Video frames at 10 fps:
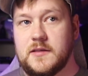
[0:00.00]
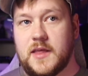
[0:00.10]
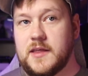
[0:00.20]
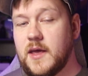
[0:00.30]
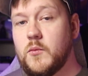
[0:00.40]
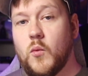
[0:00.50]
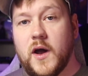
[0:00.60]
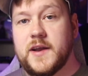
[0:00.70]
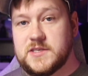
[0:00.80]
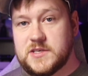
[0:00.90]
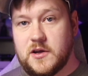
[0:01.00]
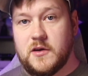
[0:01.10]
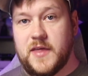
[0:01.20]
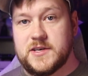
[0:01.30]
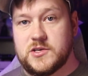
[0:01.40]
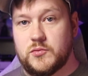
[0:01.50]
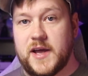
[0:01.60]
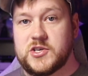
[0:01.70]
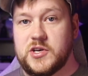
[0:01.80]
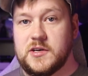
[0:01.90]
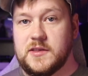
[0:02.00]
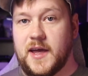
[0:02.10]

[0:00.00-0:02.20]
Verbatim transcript: they, they want us to go that direction.